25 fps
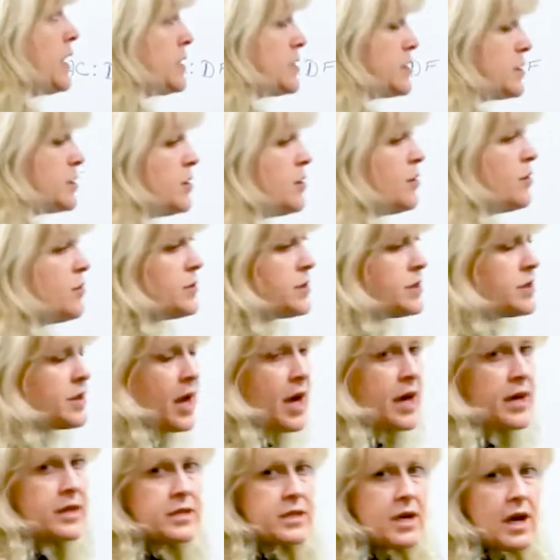let's use
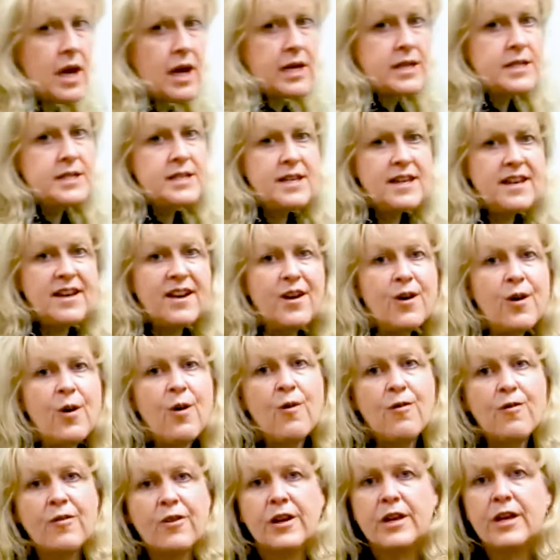that idea
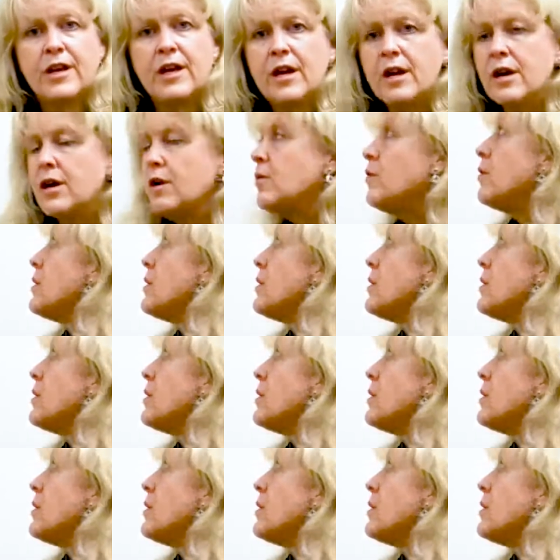over here